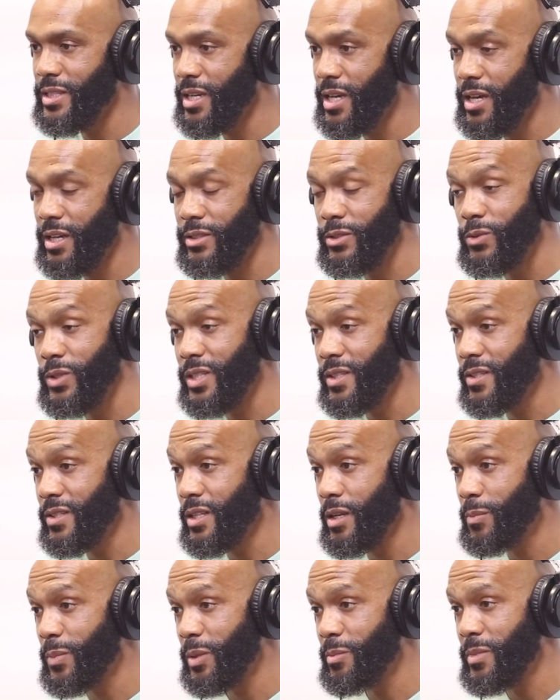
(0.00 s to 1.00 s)
Yeah, you can
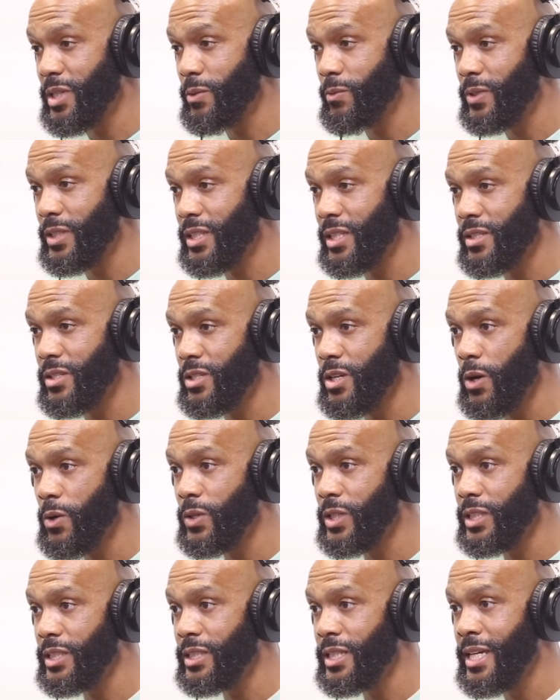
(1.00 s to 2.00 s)
supplement with this
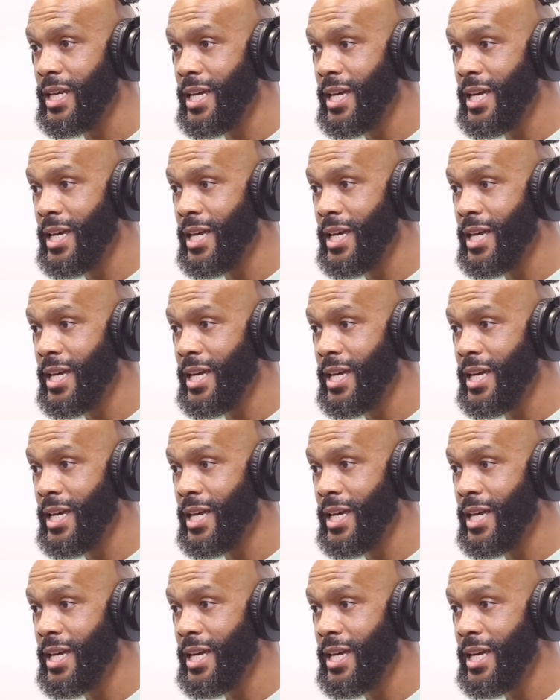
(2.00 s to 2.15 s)
yoga